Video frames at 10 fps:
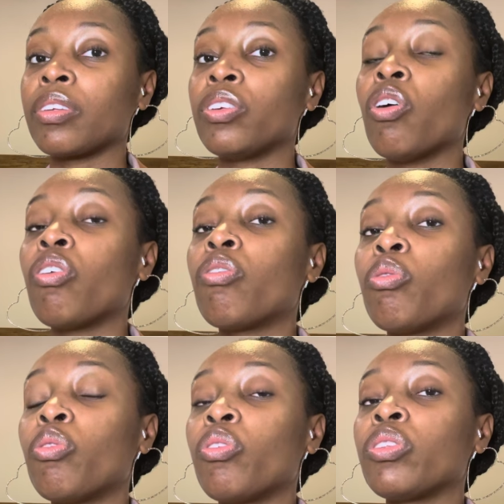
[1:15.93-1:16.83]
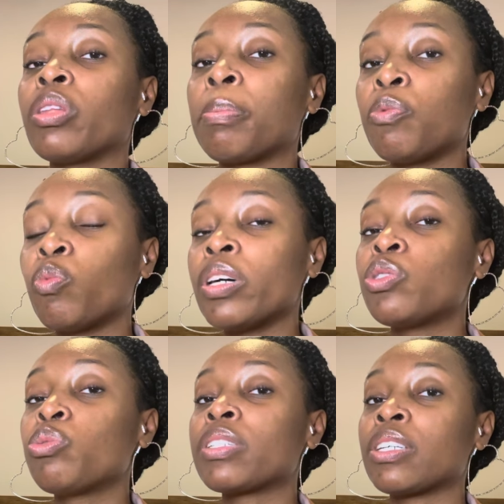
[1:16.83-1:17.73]
The
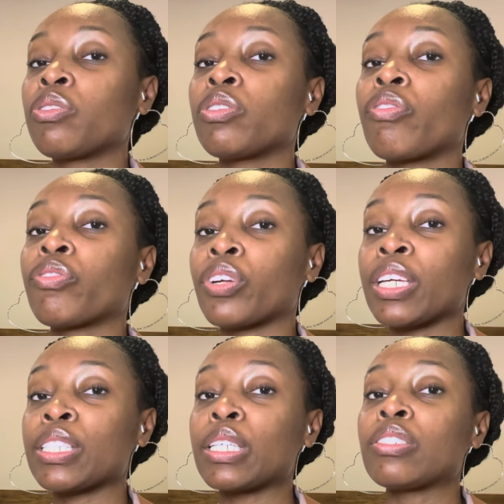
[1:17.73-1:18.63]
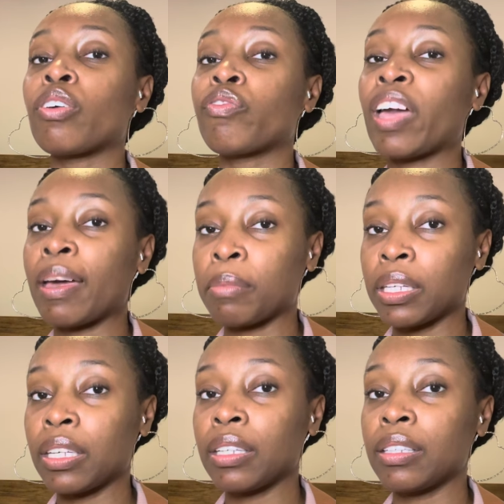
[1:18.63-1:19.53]
ones you consider your friends is your
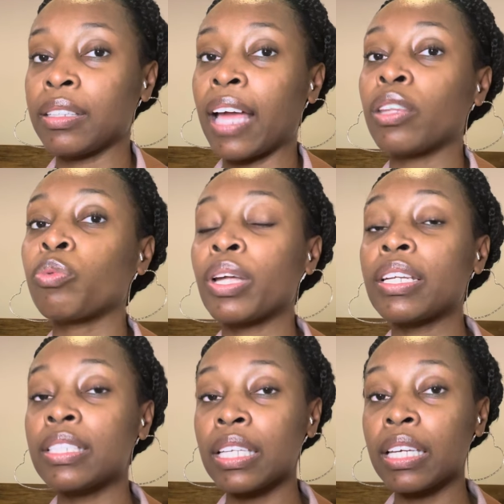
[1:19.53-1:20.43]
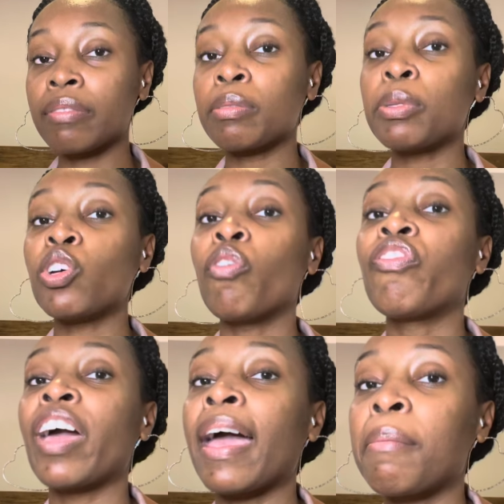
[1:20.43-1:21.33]
family, not the relatives, but your
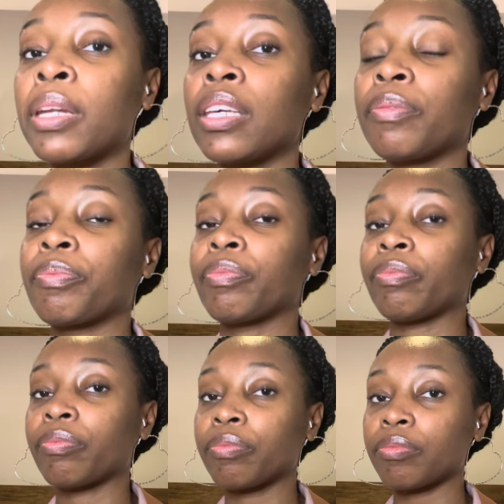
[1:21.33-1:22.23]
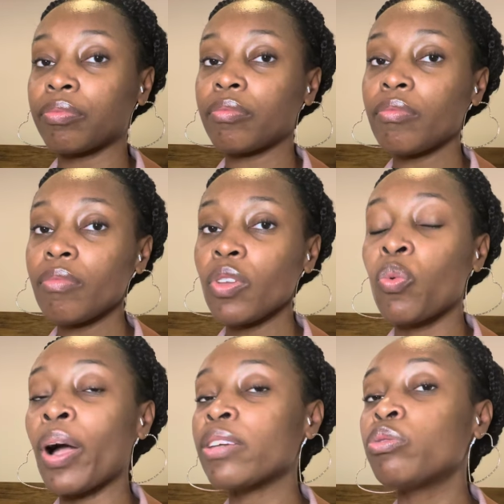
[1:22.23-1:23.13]
family.
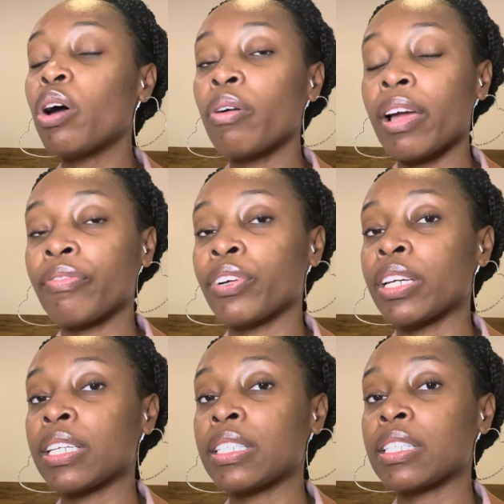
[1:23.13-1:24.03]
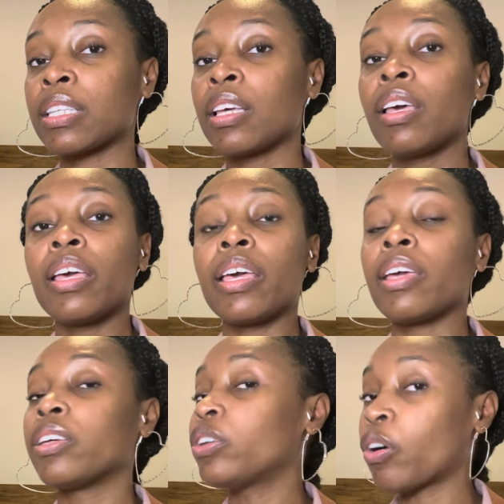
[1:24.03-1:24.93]
Why you don't have friends
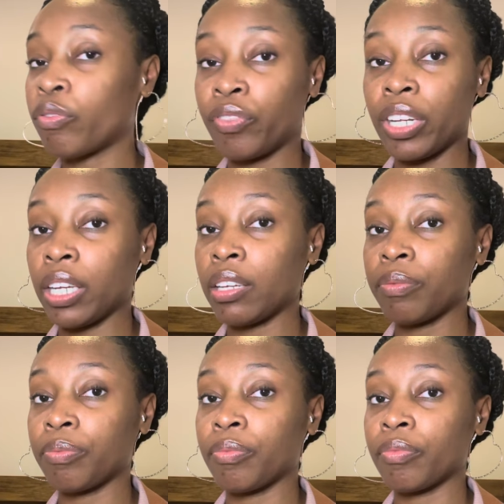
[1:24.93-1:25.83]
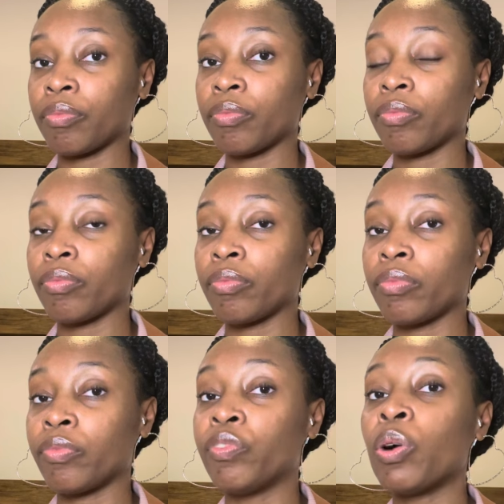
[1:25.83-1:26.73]
and you don't fit in?
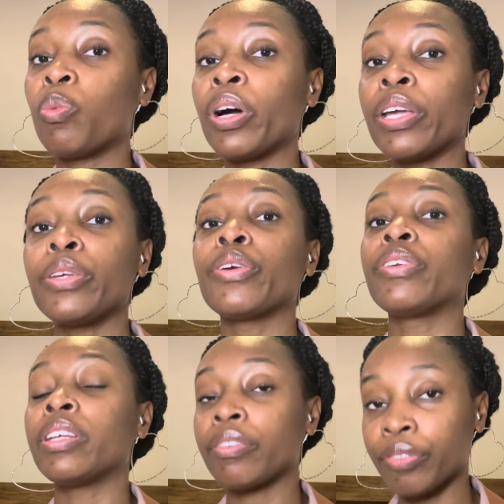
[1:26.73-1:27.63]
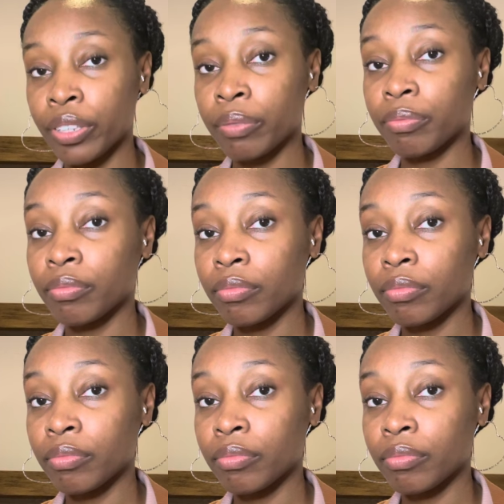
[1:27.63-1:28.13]
For one, you're different.